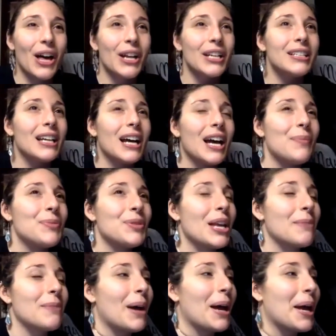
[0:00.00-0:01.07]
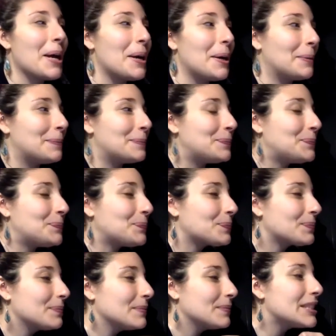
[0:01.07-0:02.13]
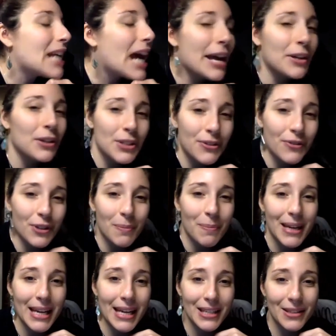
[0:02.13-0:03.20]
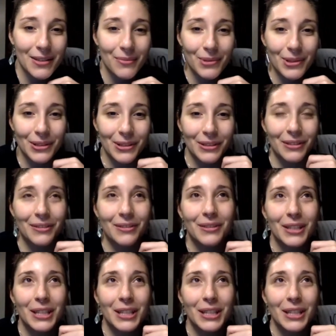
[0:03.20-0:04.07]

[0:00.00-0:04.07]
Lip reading: of times like my titles for the piece will